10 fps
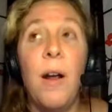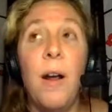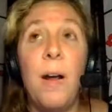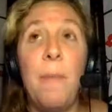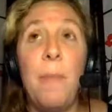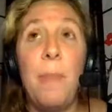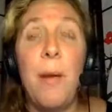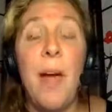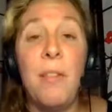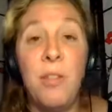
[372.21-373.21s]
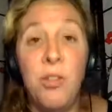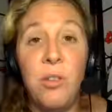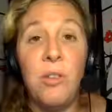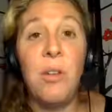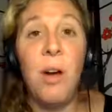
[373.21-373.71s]

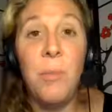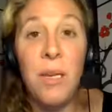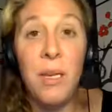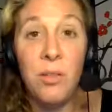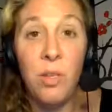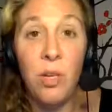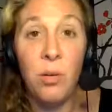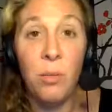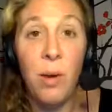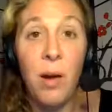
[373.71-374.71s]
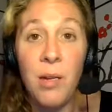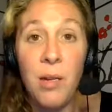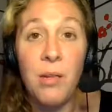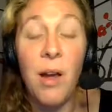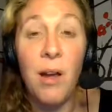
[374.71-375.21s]
pathogens coming into your body
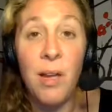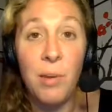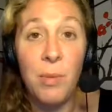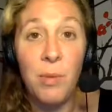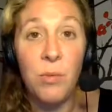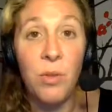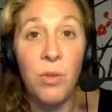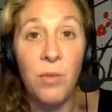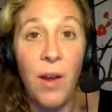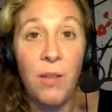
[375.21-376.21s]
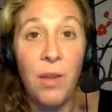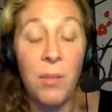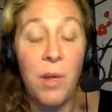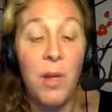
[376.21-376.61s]
and not able to fight them.